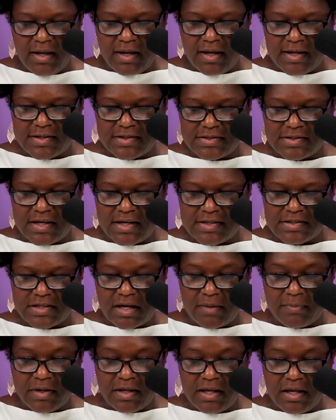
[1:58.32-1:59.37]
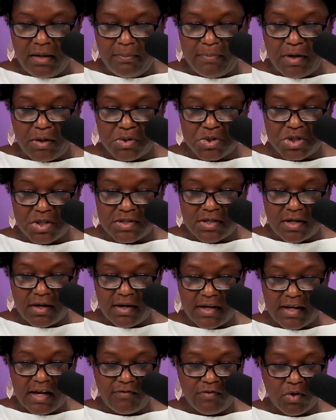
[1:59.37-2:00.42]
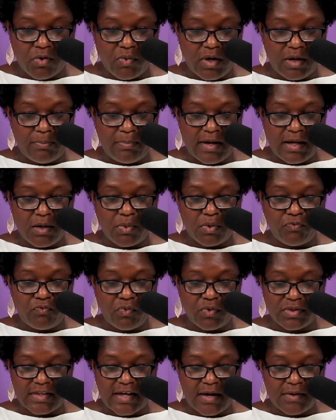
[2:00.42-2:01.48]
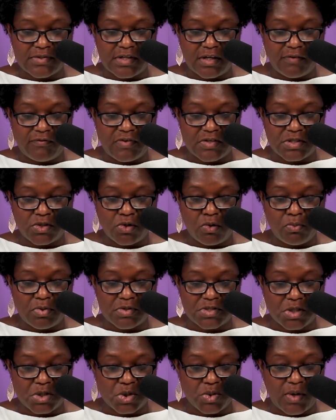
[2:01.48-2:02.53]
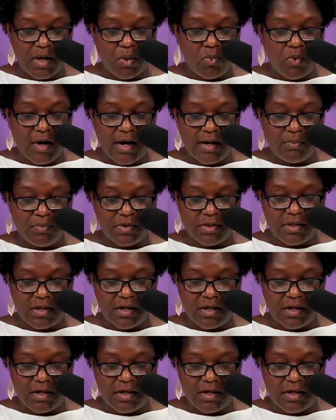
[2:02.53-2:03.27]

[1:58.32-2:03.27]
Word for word: It says, um, King Belshazzar gave a great banquet for a thousand of his nobles and drank wine with